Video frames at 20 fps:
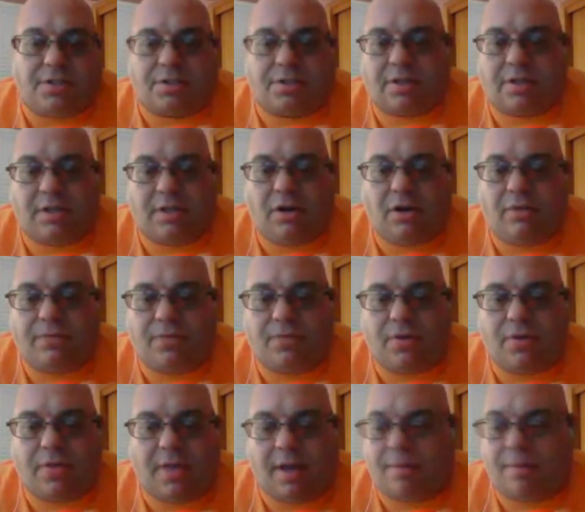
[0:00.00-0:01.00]
difference,
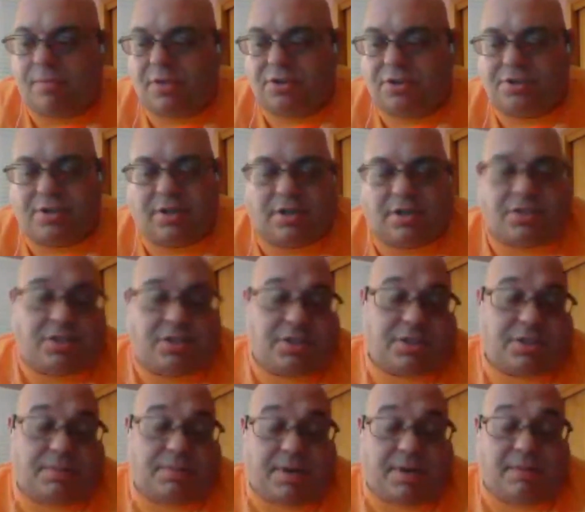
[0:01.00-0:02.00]
for them this
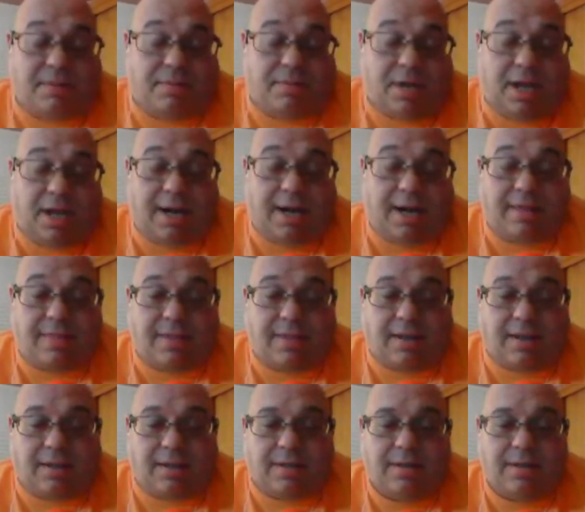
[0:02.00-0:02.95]
year. It's just the bottom line. I